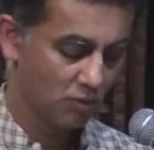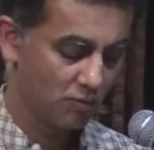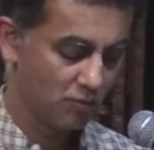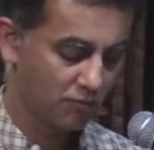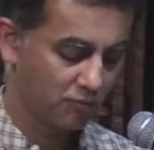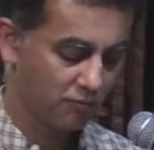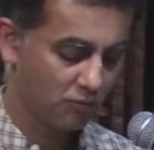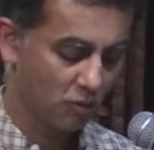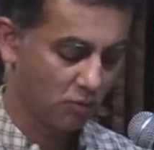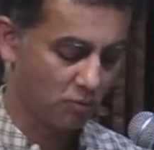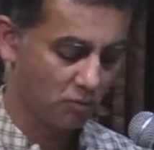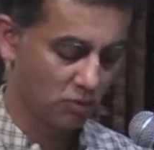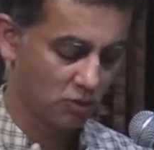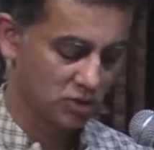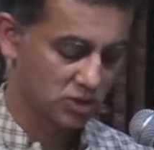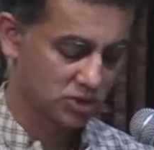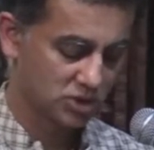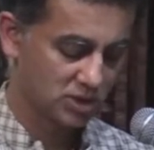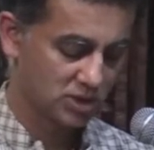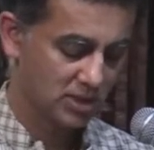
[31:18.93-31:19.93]

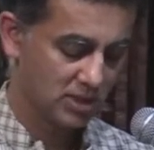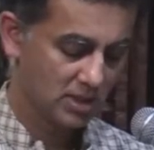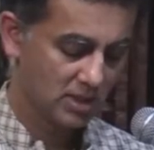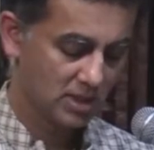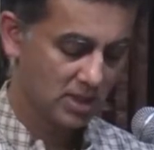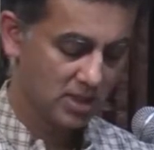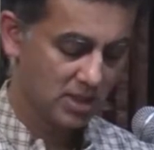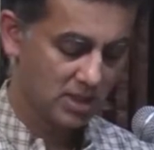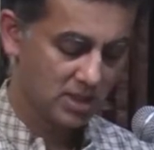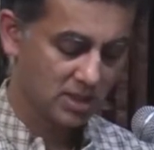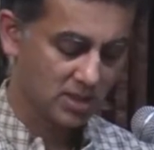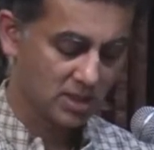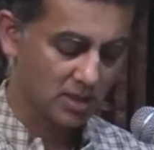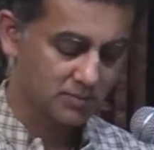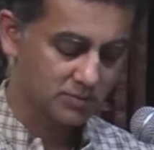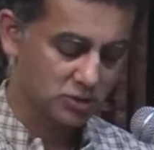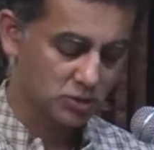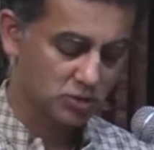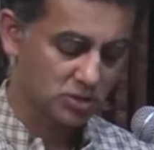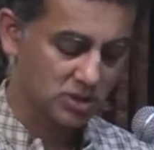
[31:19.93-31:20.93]
Foremost, he
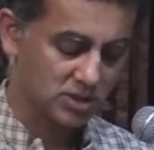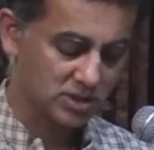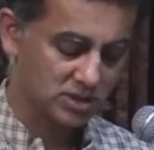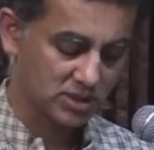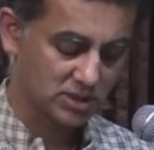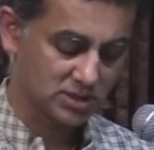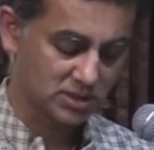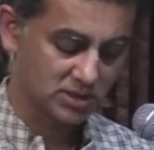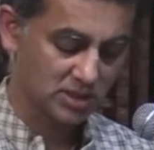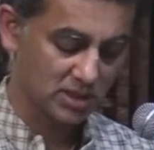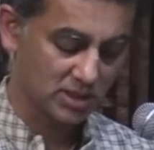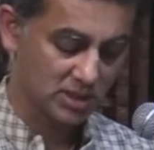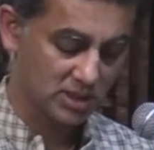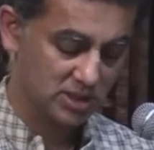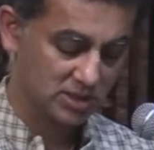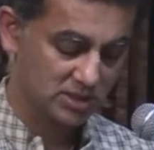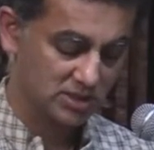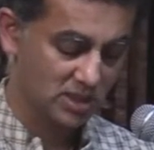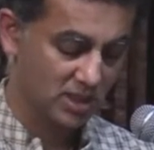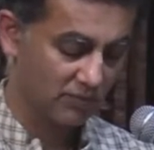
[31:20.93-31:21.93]
comes to teach us that he
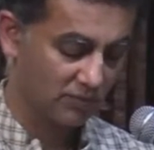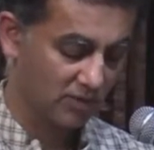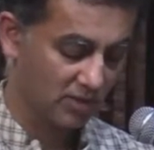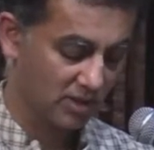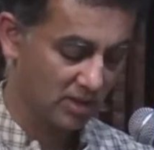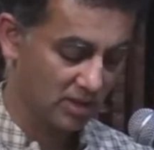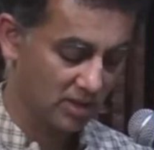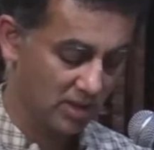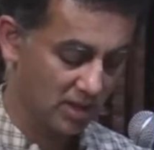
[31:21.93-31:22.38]
is never